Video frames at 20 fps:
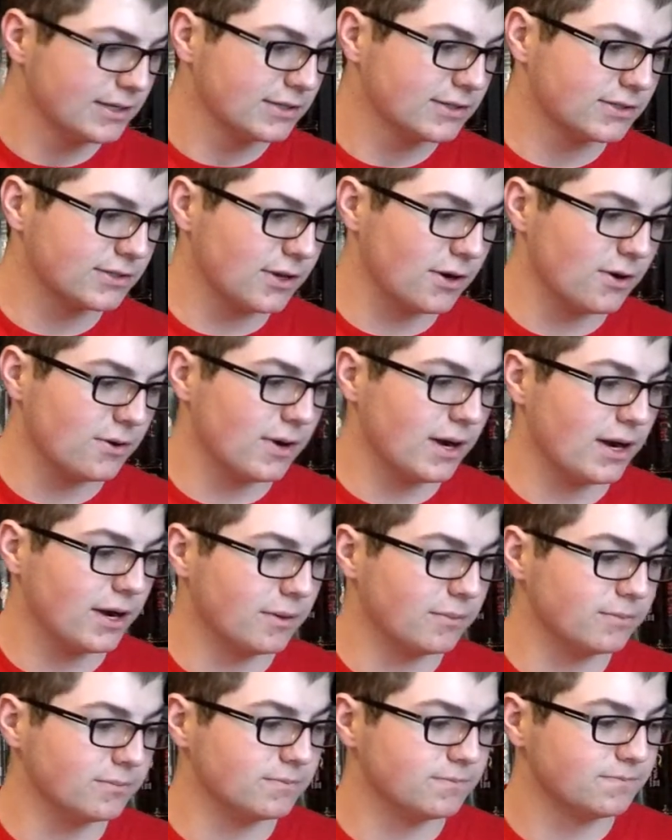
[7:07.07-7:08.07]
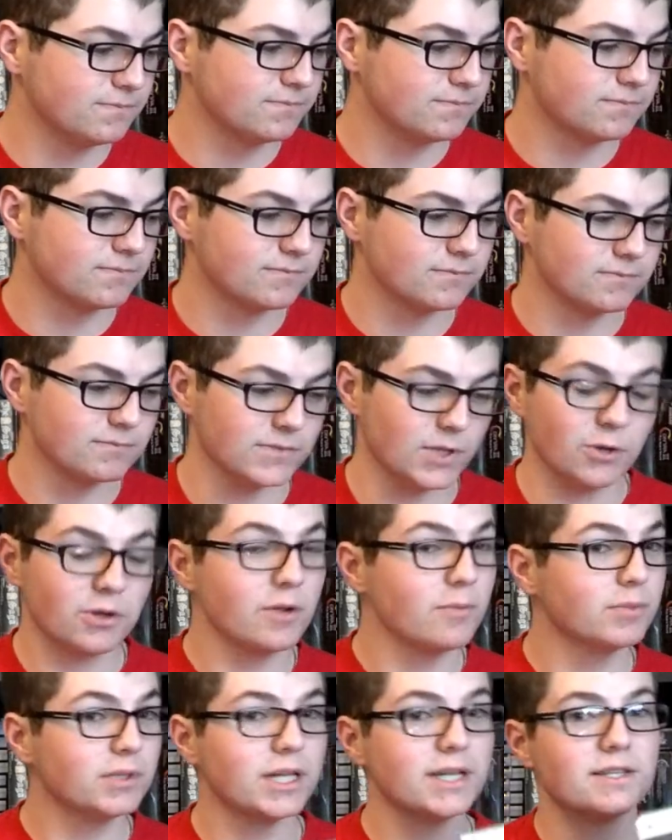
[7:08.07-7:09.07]
So, no
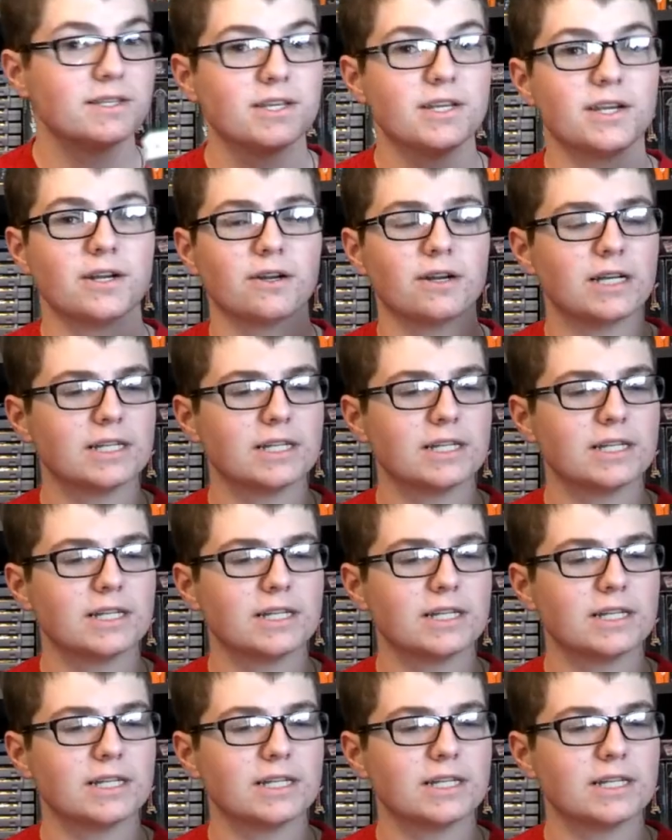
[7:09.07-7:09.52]
complaints here.